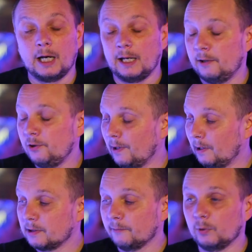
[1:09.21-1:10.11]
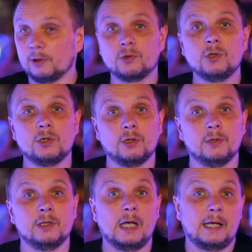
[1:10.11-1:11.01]
and you notice everyone else is
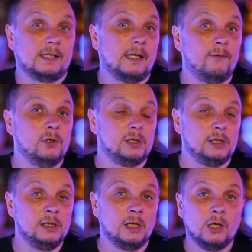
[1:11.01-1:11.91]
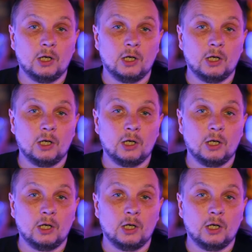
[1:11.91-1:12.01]
doing 70,